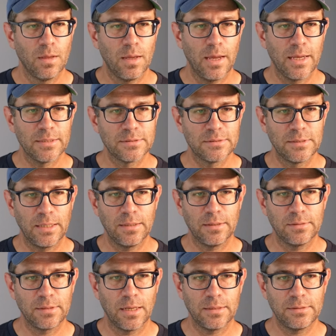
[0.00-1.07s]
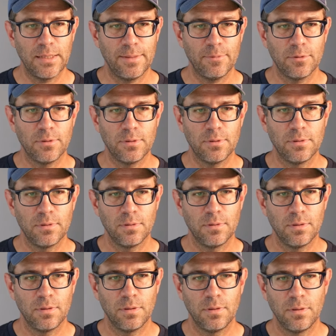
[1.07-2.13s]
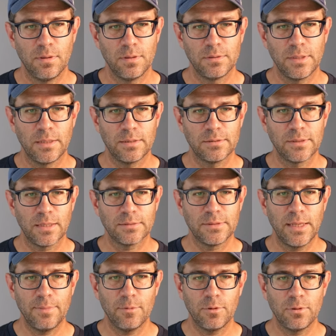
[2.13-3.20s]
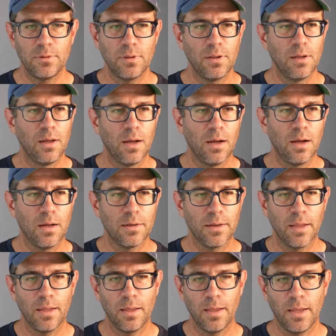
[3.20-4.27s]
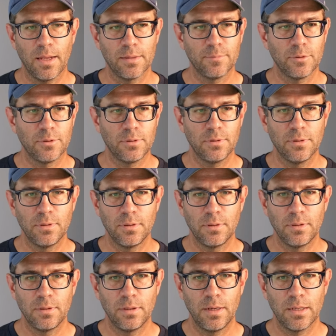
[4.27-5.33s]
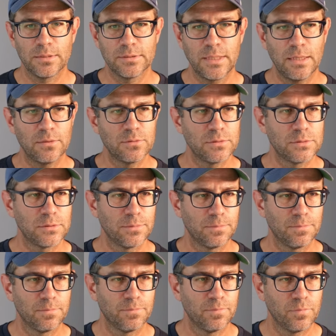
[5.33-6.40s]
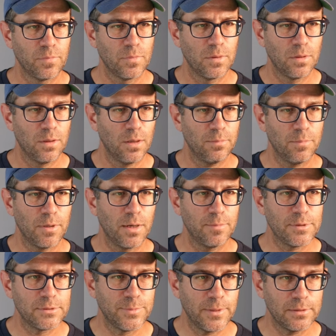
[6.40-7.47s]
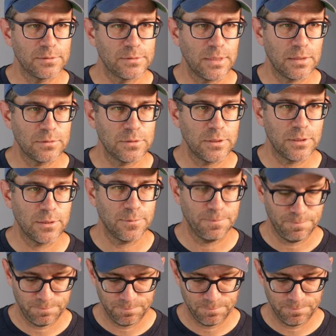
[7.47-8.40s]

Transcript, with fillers: as data.table, data.table on animal uh, sounds. Oh, and I misspelled sounds here.